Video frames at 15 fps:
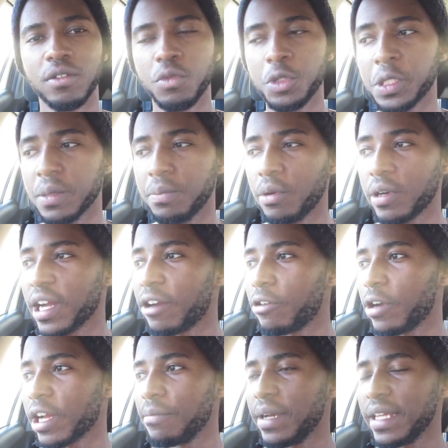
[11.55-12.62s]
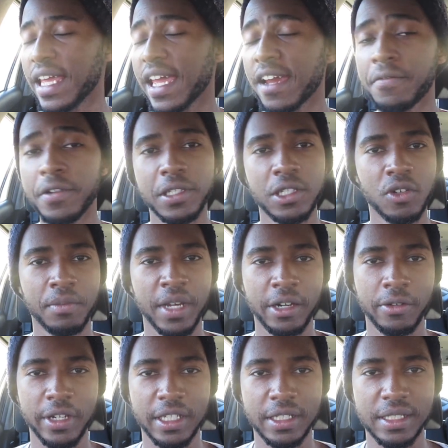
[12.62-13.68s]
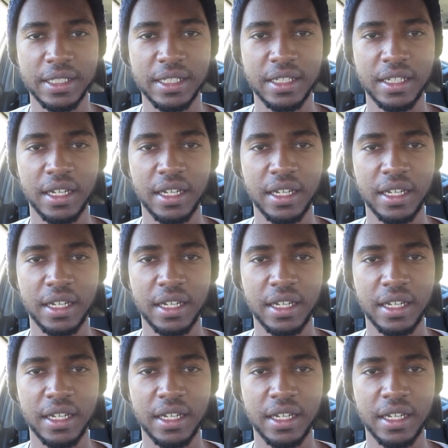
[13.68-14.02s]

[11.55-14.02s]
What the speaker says: which is a book I recommend every single man reads.